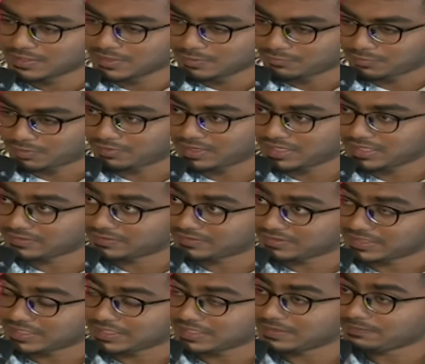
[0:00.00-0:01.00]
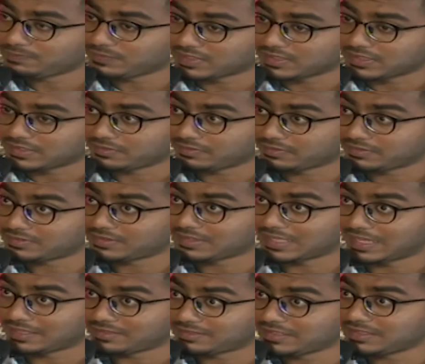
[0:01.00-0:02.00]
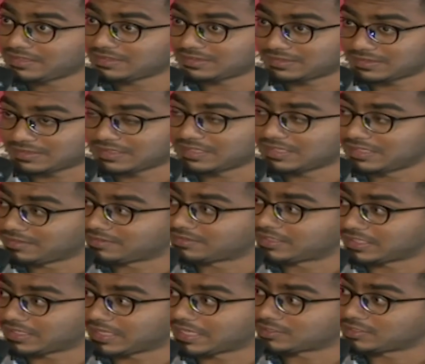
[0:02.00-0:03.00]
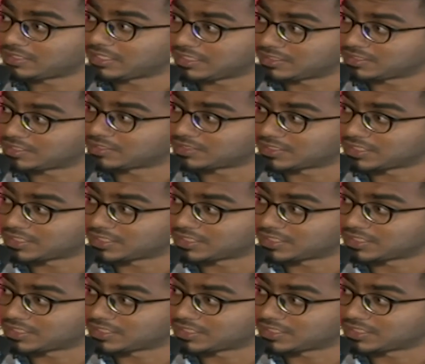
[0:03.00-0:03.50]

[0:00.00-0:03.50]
From what I've seen, I think he is taking actually initiative.